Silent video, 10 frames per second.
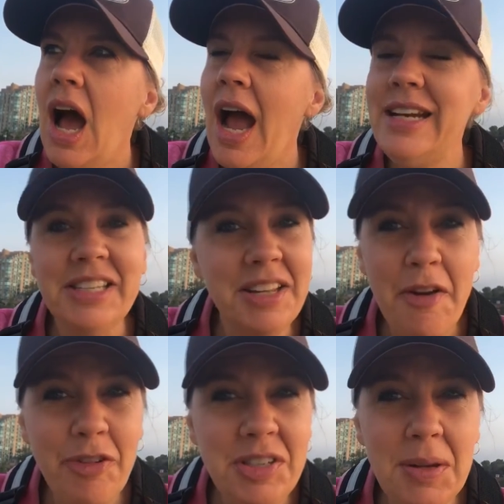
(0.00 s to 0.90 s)
I
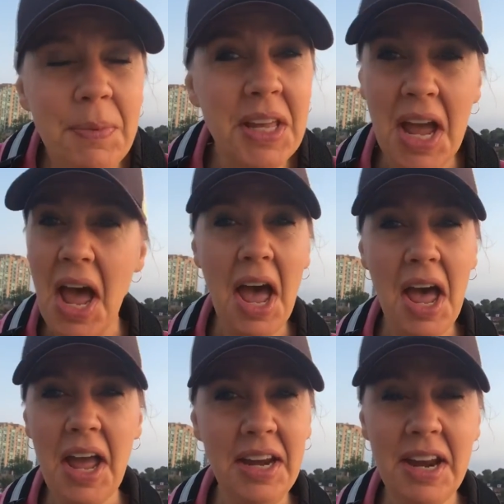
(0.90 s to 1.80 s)
discovered something
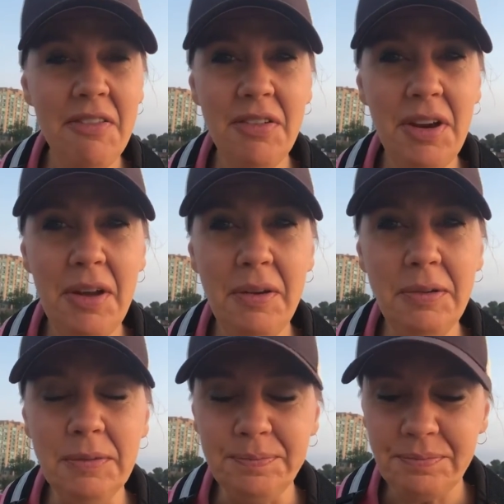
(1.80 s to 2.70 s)
I never
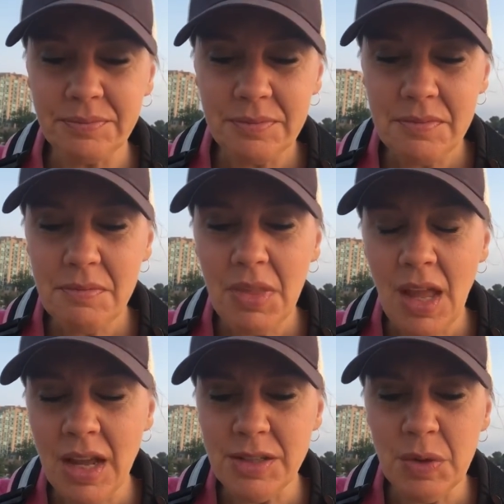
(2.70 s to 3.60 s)
knew.
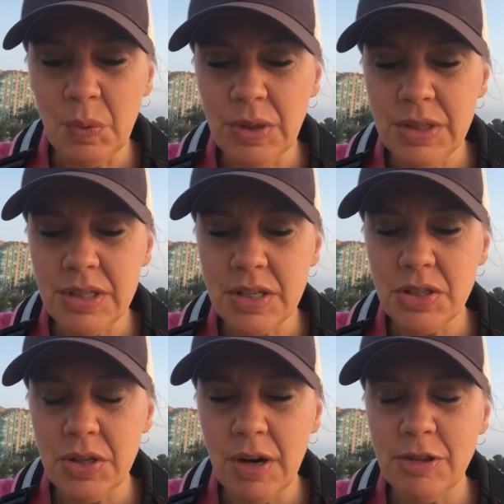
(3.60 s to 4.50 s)
Because the words that
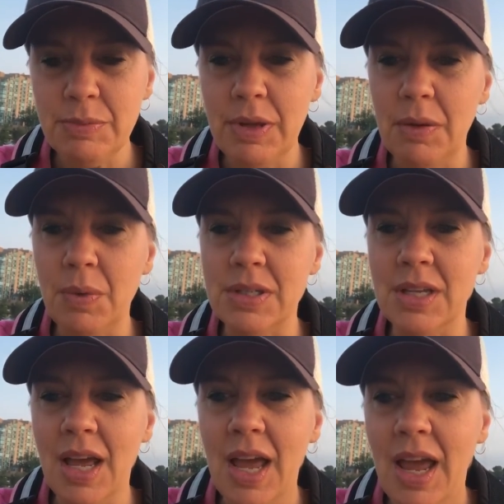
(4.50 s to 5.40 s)
stood out to me
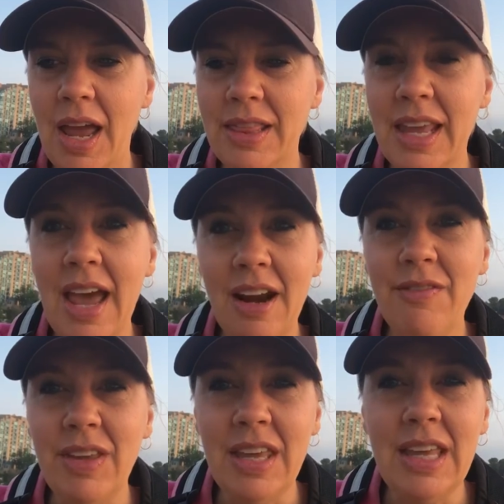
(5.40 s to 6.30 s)
was in the
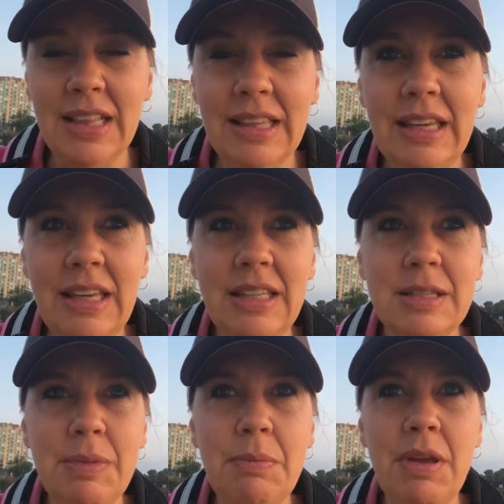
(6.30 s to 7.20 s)
NIV, he
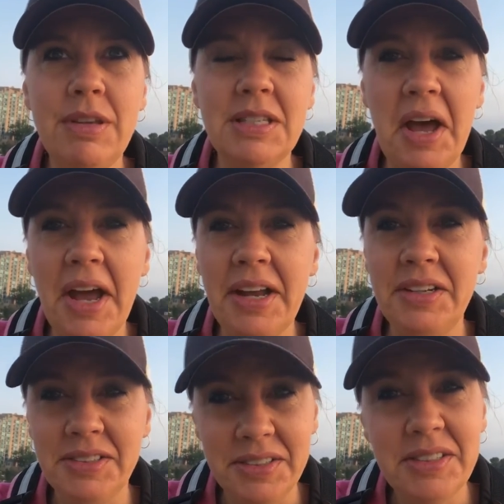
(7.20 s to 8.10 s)
leads me beside
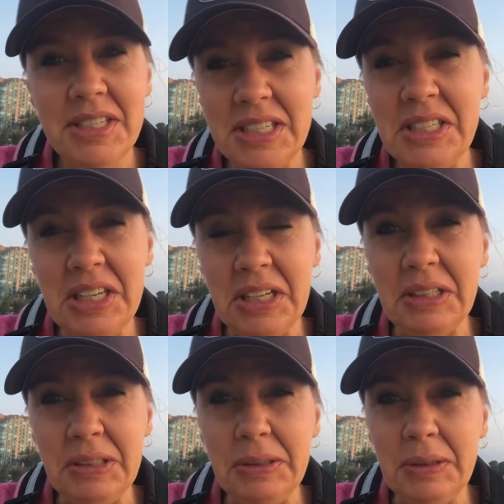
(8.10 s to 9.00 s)

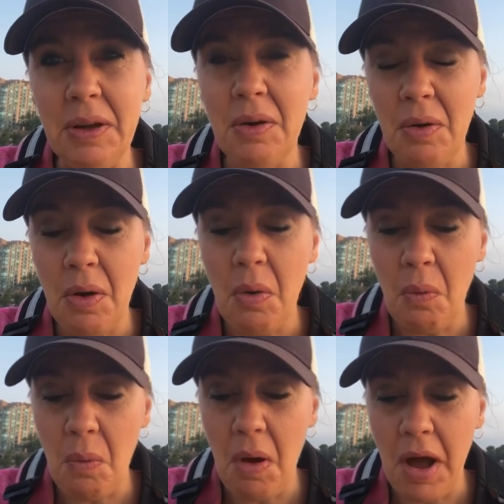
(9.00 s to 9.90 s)
still
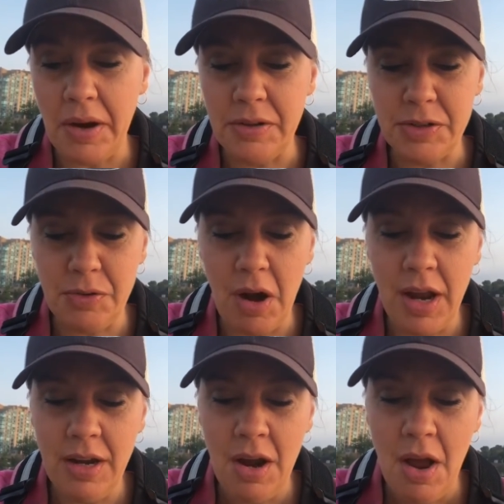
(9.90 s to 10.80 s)
waters,
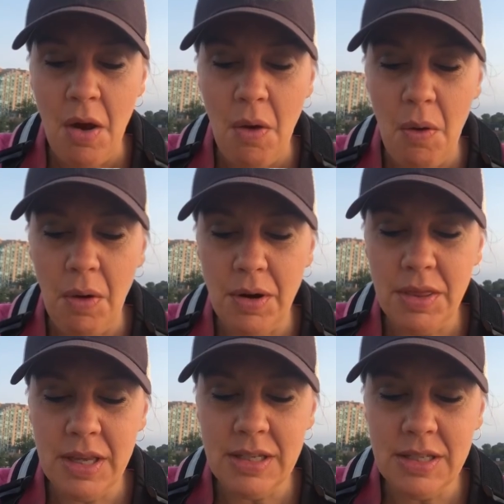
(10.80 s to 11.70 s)
right? Or
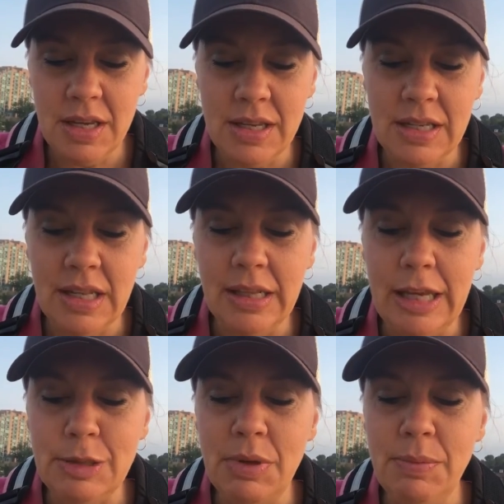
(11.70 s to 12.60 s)
this is he
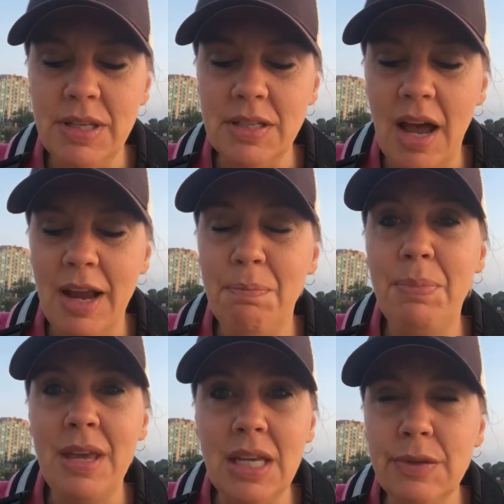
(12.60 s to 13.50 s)
leads me beside
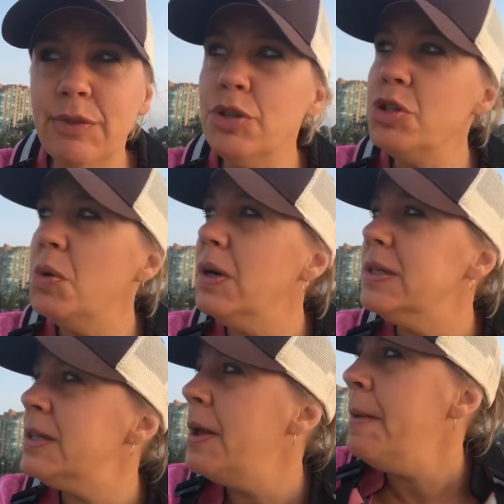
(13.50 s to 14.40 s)
peaceful shores.